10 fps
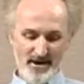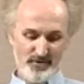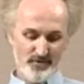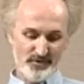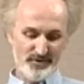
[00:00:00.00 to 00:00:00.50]

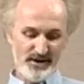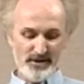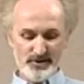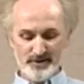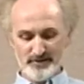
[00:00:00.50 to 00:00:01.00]
or
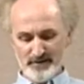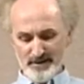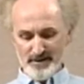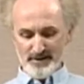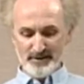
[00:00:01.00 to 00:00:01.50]
rotation,
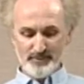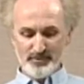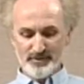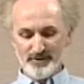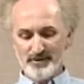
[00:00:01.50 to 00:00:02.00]
the
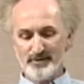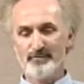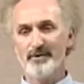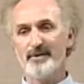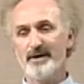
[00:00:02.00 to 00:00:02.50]
important thing to
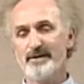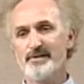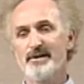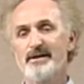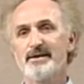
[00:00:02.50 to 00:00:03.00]

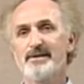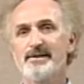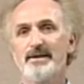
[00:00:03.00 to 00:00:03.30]
realize is